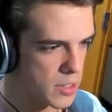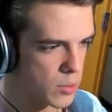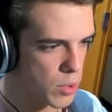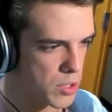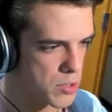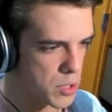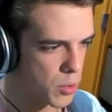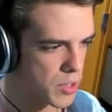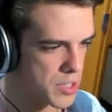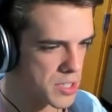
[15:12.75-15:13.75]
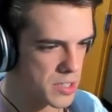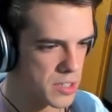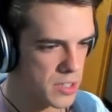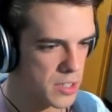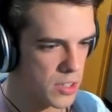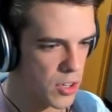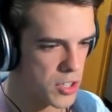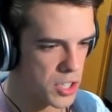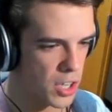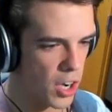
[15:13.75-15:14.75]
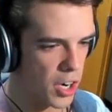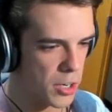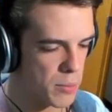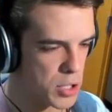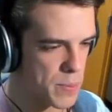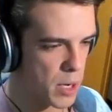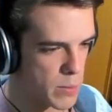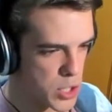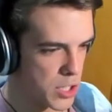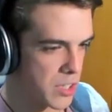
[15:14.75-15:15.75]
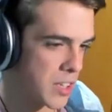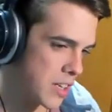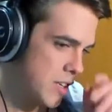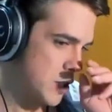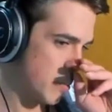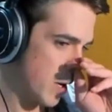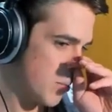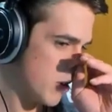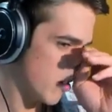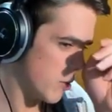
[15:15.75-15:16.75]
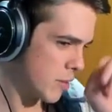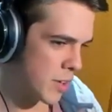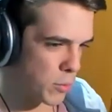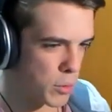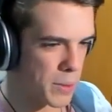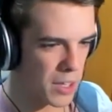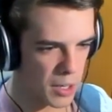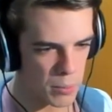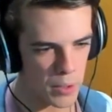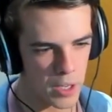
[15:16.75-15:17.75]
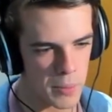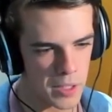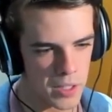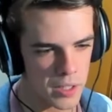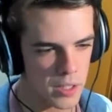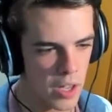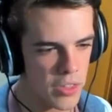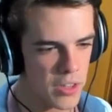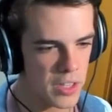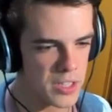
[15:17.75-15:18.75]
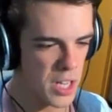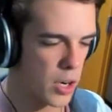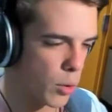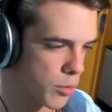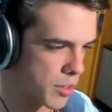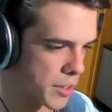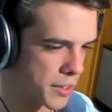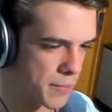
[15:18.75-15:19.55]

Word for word: What, you stole this? Here's the cog in a much bigger machine. To blame you would be like blaming a thing inside a whole thing.